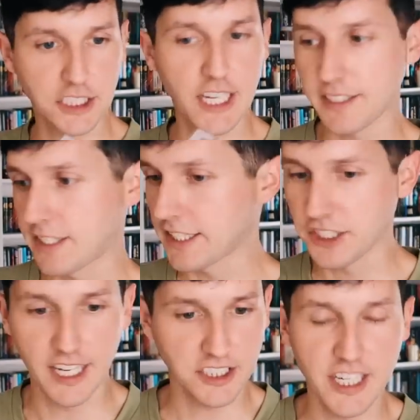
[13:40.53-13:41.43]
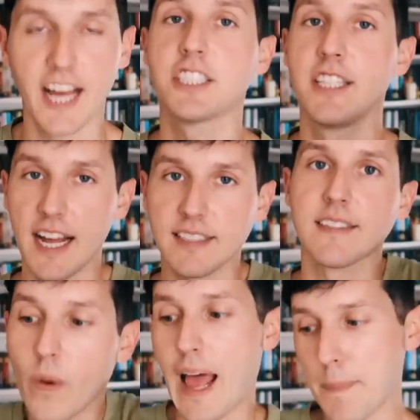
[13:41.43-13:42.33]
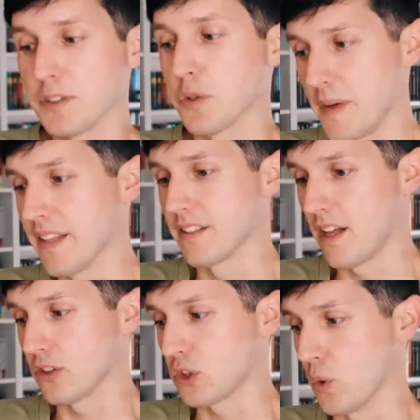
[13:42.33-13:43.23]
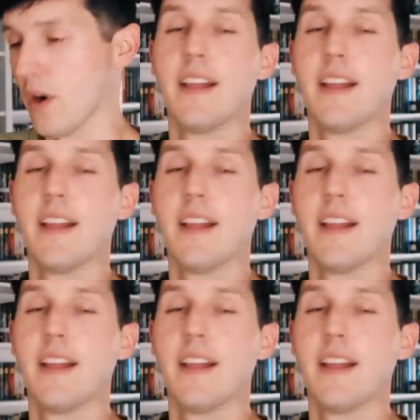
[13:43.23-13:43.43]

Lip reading: That's what happens with me in the dollar store.